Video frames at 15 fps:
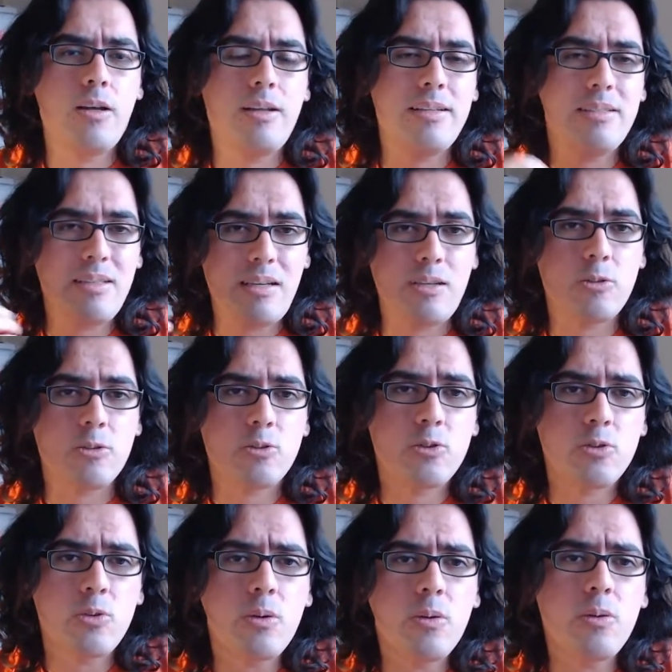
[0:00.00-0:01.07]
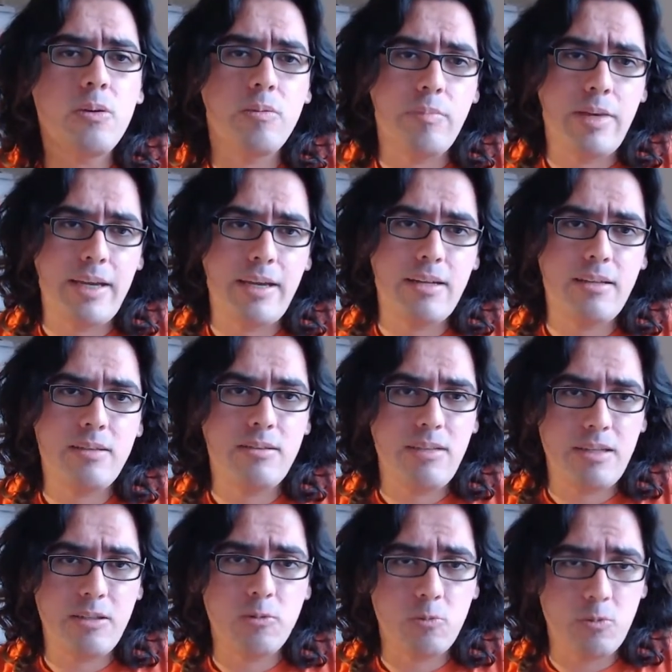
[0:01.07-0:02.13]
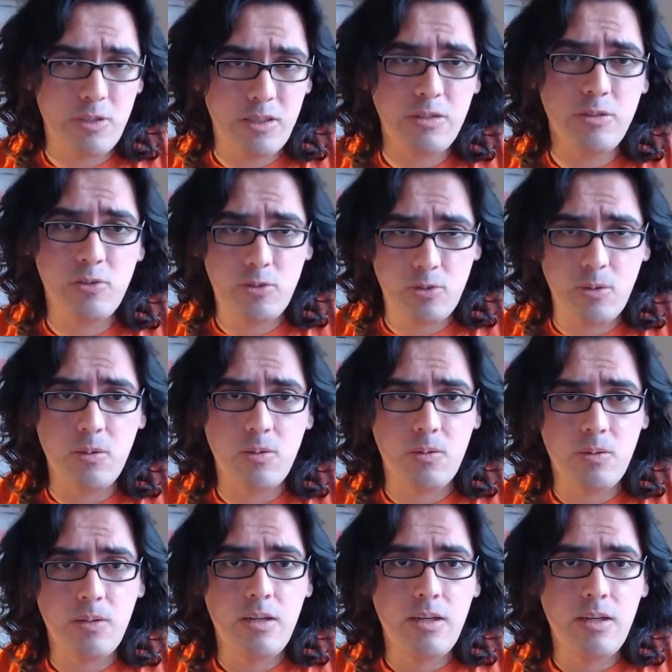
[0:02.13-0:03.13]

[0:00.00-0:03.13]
That's like your soul, man. It's like your real soul.